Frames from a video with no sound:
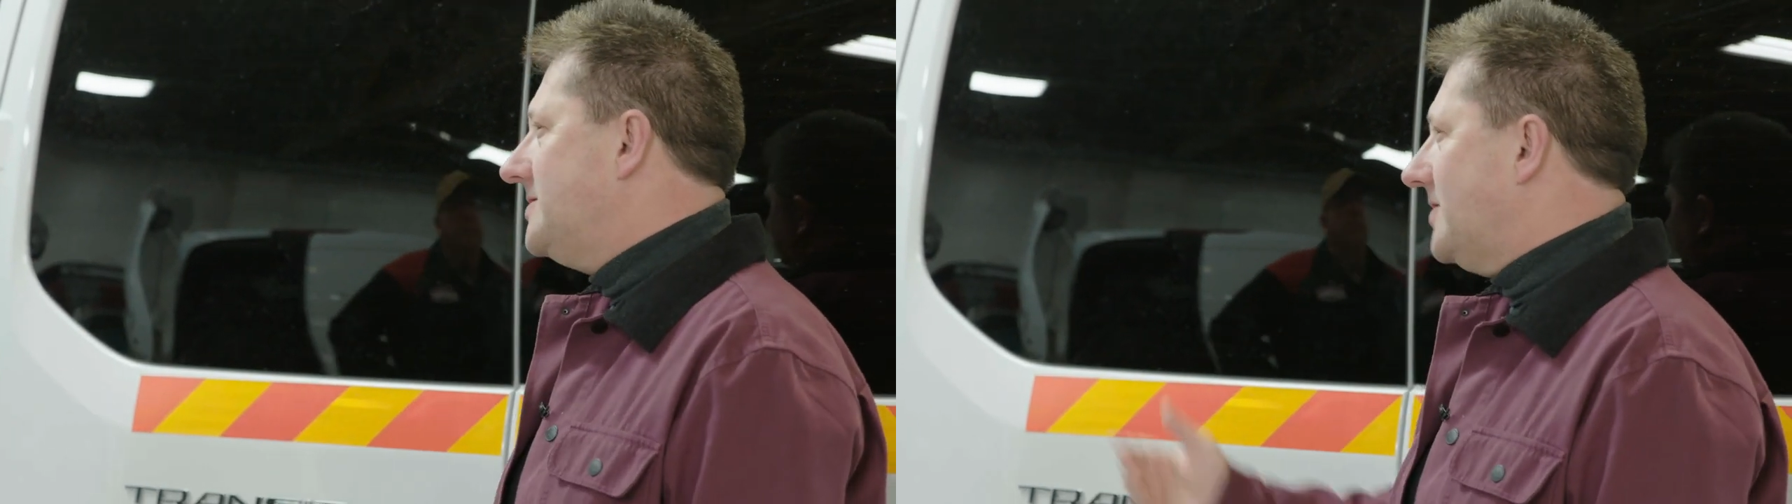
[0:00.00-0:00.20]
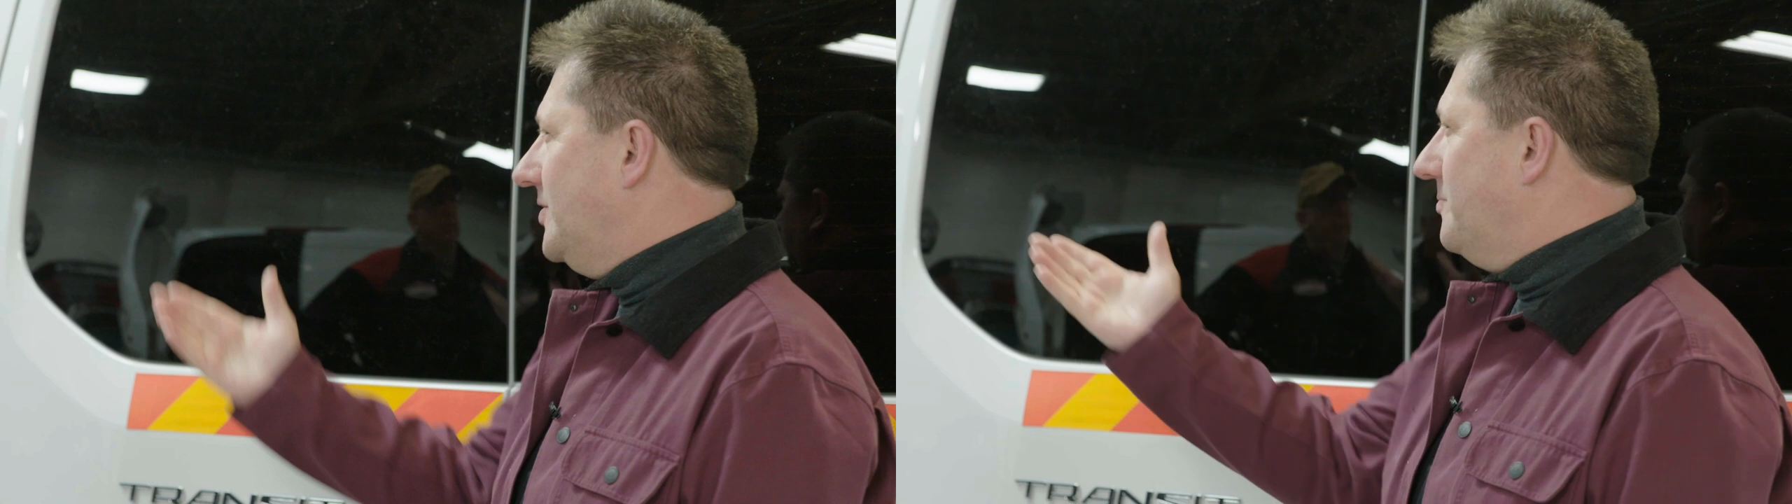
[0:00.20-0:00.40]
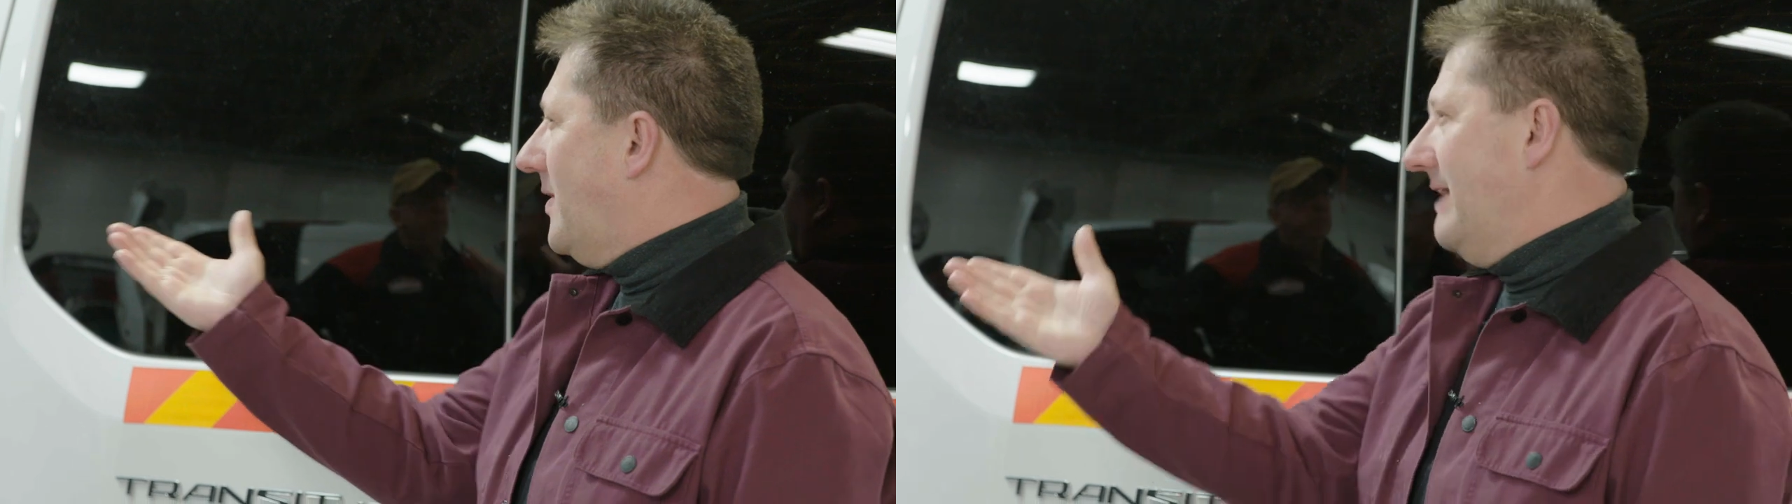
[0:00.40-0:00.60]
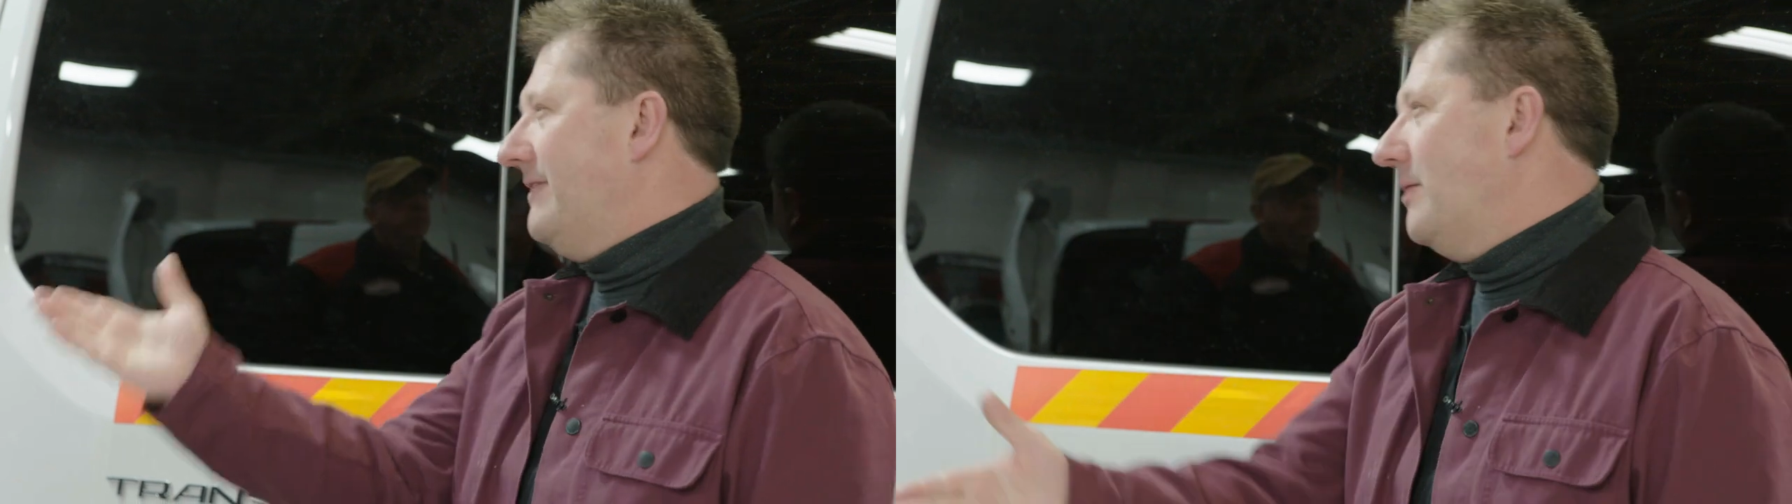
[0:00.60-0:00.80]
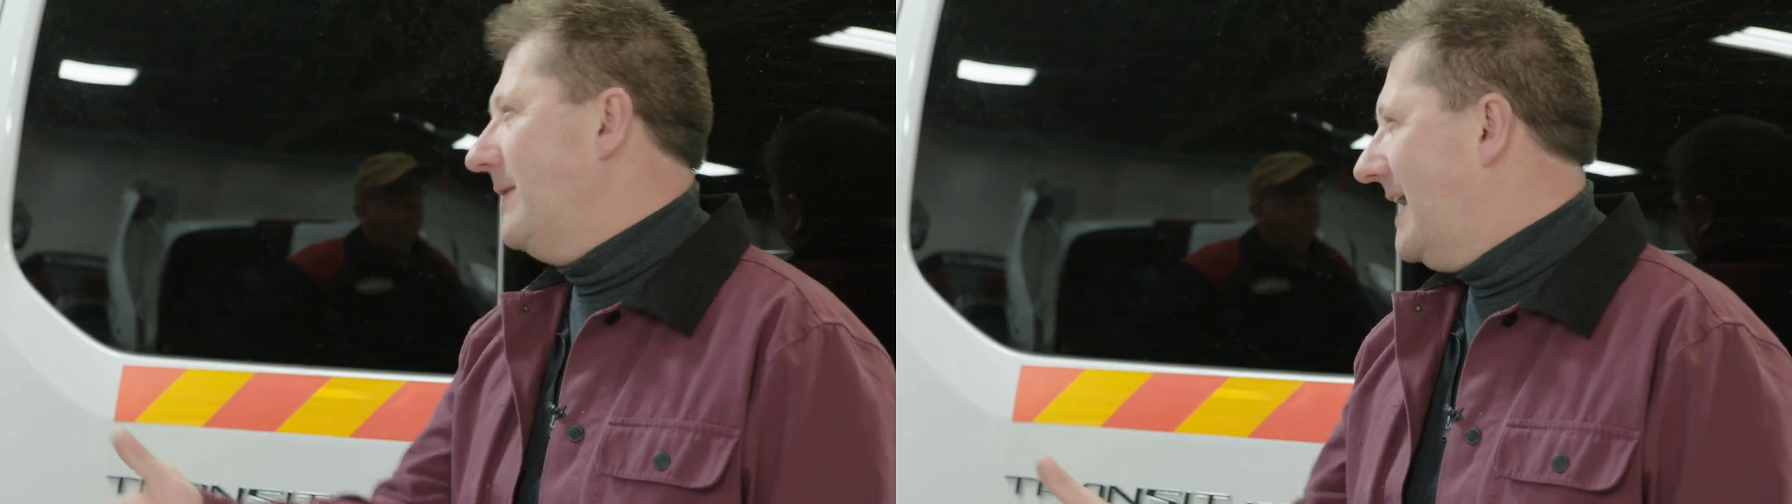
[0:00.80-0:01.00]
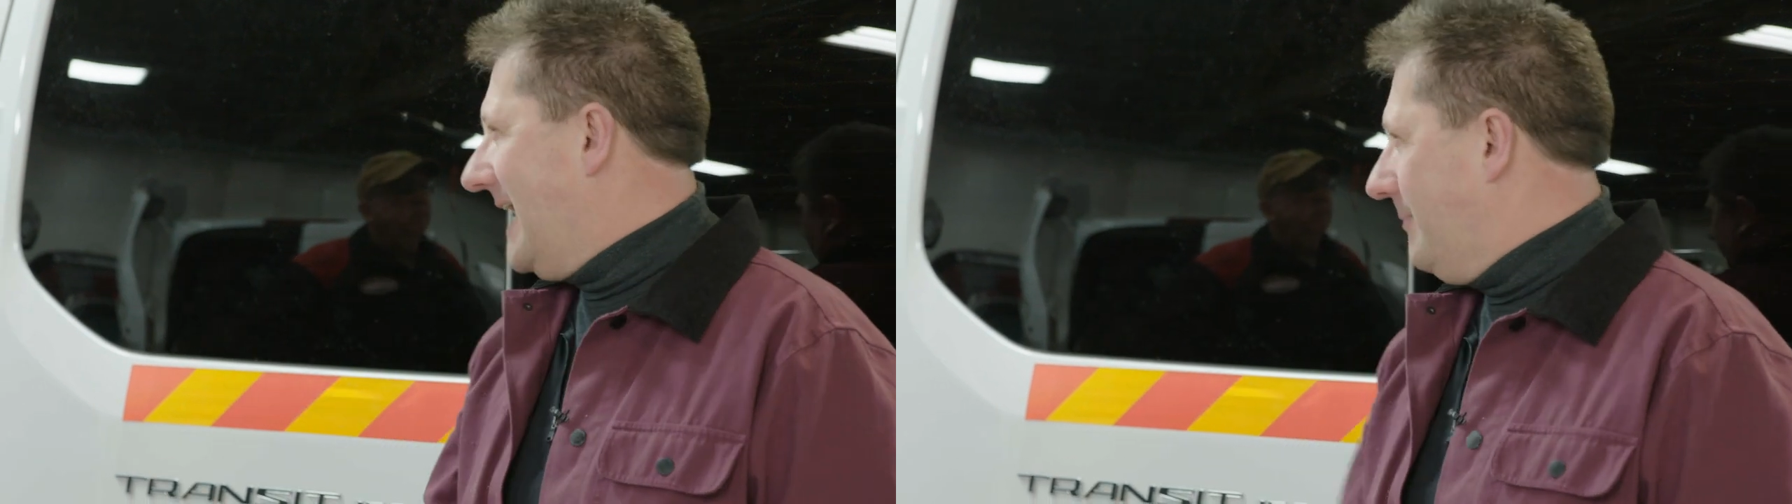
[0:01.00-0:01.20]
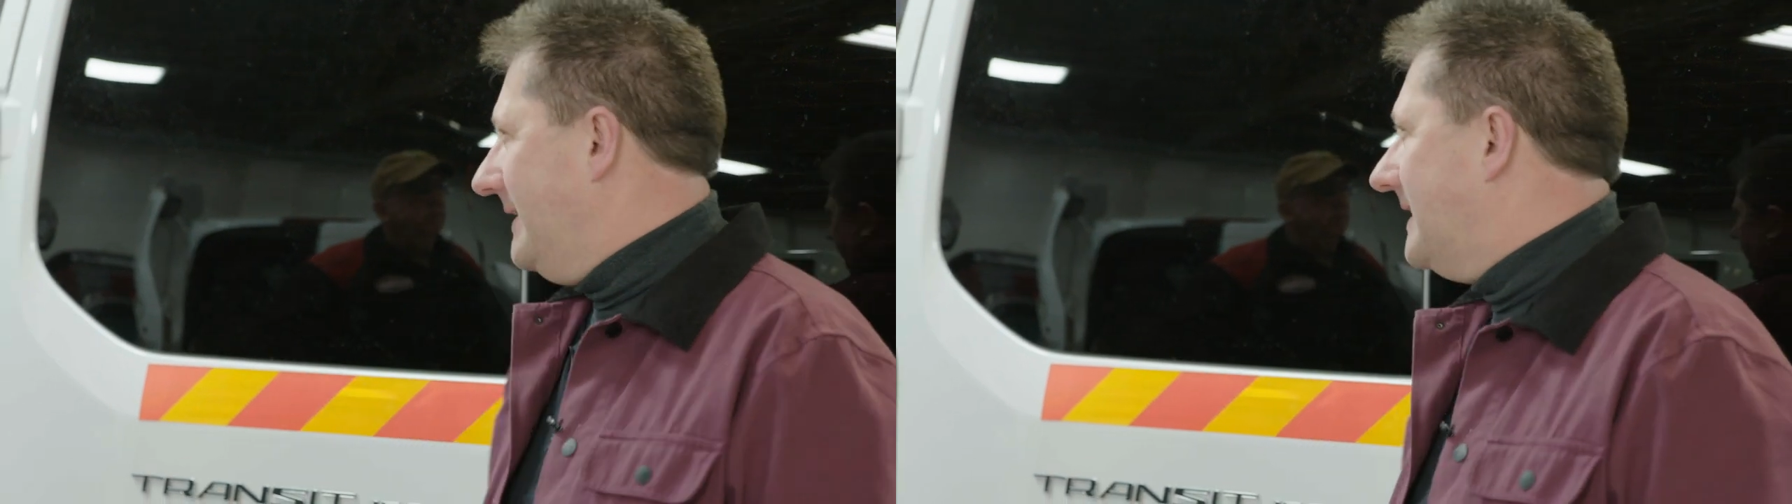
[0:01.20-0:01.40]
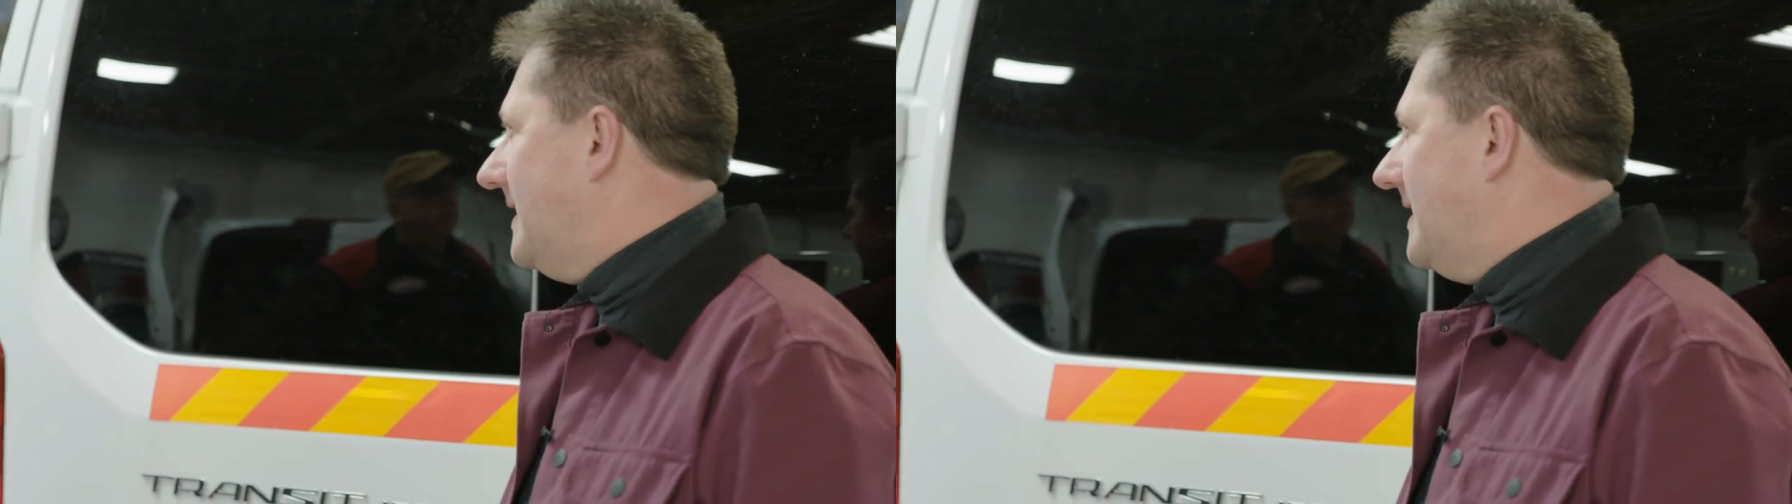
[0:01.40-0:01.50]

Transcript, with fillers: So you might have an unhappy